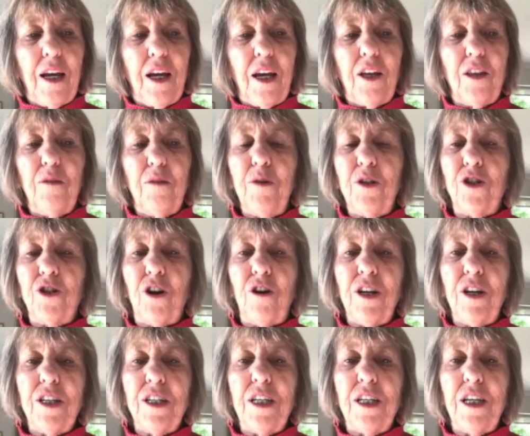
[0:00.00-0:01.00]
The
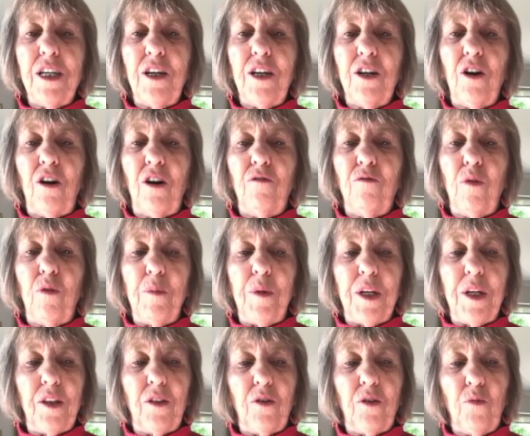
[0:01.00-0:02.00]
majority of
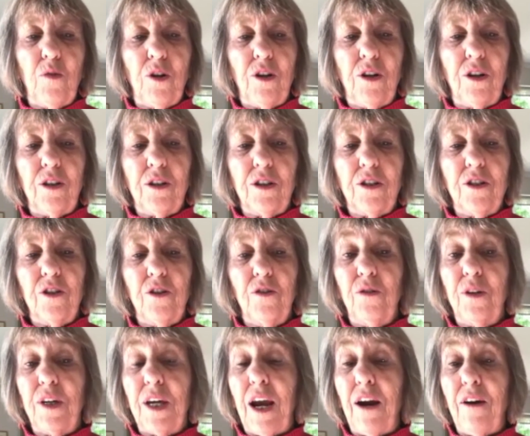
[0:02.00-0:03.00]
women in the world
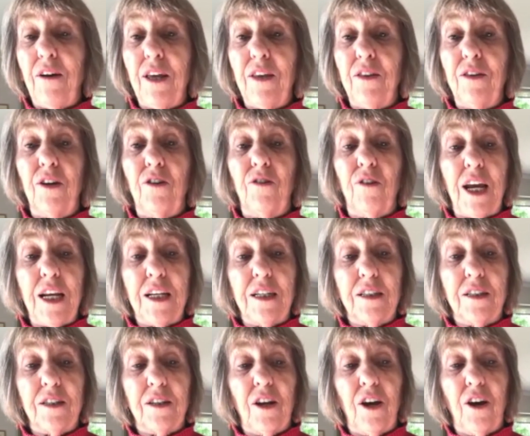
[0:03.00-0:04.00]
who carry the
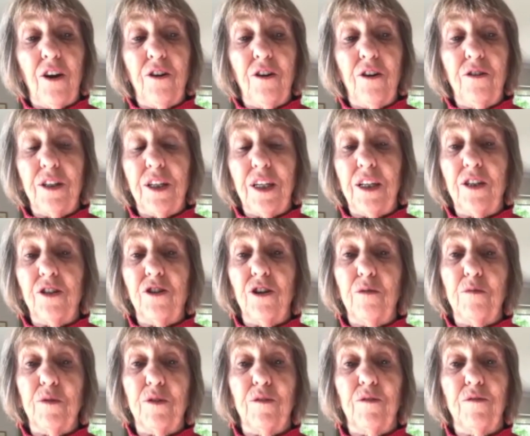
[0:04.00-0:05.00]
greatest load in
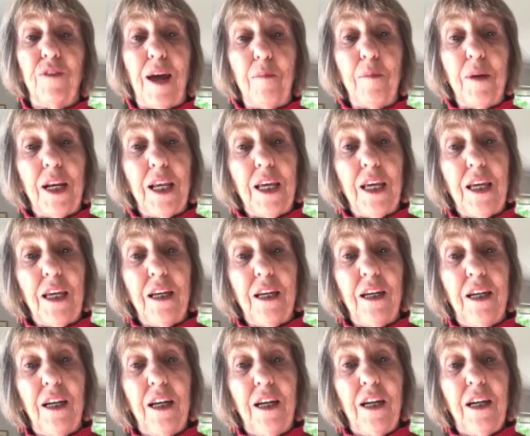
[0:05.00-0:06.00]
terms of family,
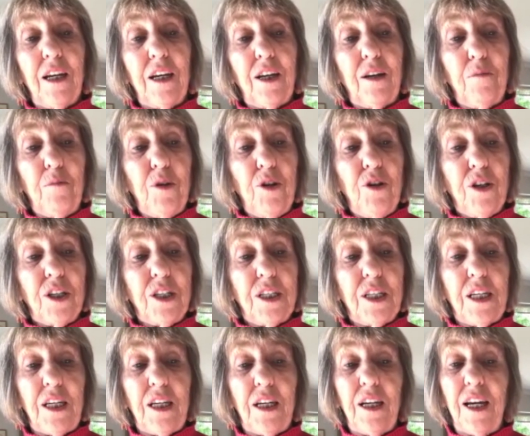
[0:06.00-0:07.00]

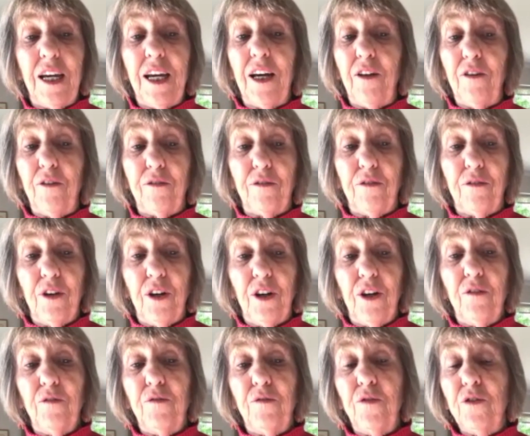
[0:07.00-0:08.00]
community, health,
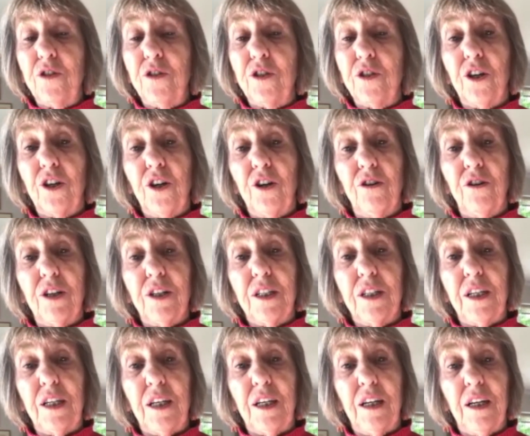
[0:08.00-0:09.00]
food
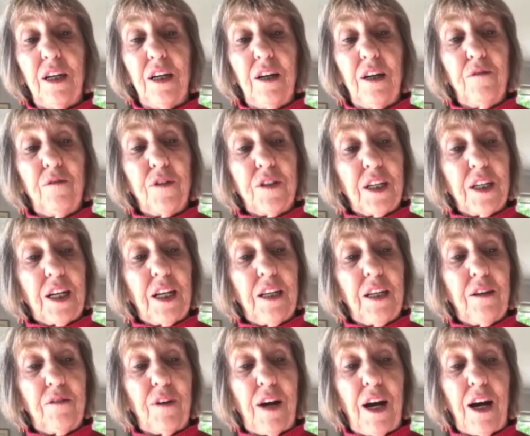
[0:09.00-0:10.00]
security, physical
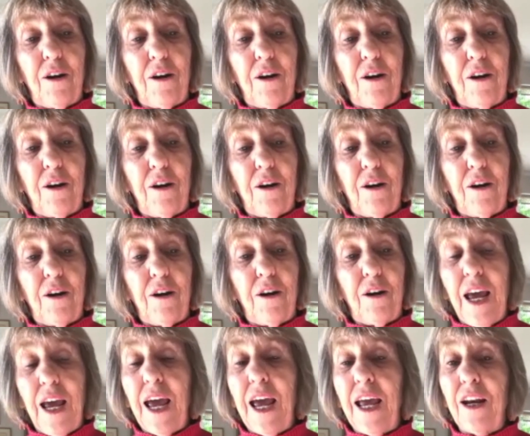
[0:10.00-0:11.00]
environment,
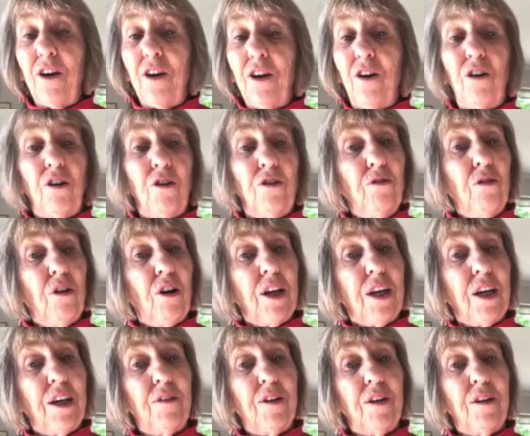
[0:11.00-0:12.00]
and who are
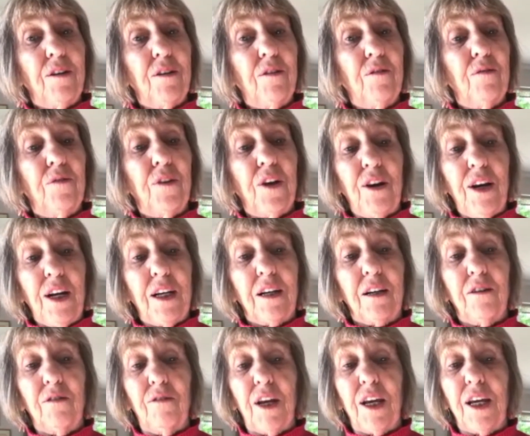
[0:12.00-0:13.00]
given very
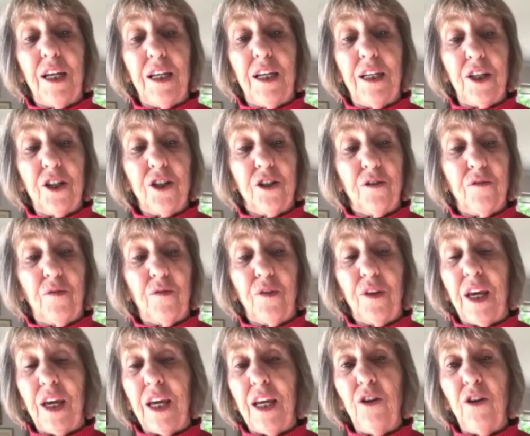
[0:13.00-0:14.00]
little recognition for
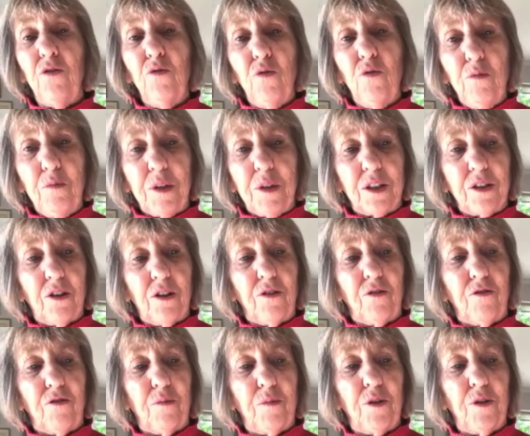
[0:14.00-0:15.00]
their enormous
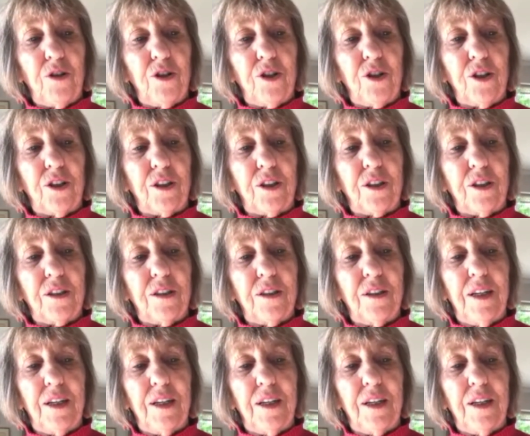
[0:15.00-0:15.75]
contributions,